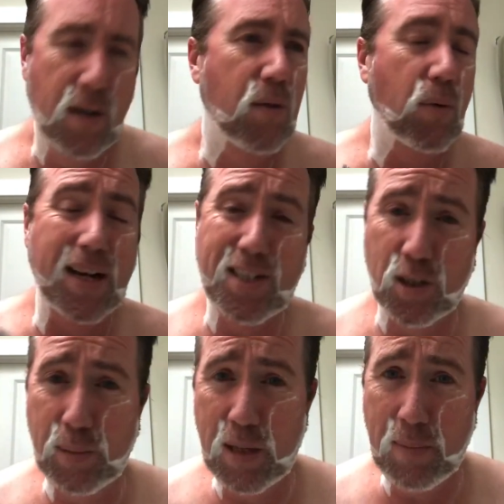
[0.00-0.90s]
would I
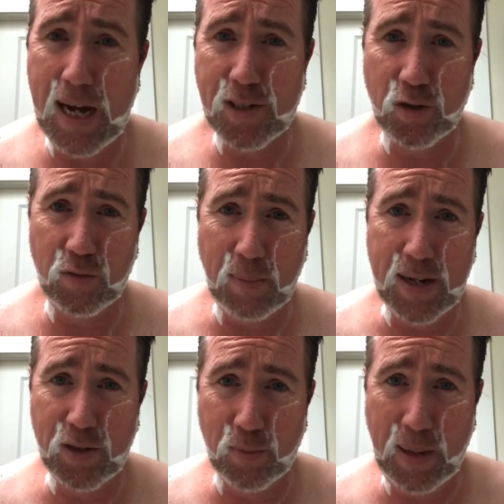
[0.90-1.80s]
still be the master of my
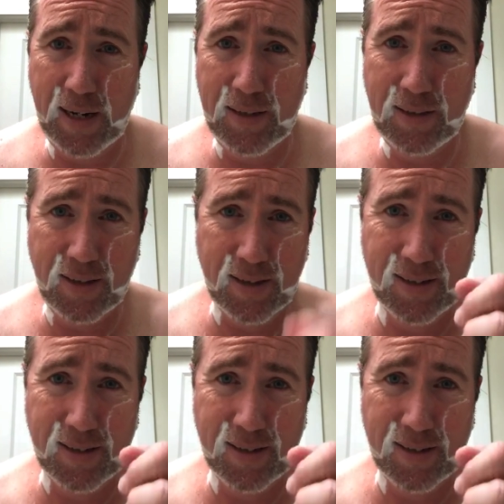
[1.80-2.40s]
domain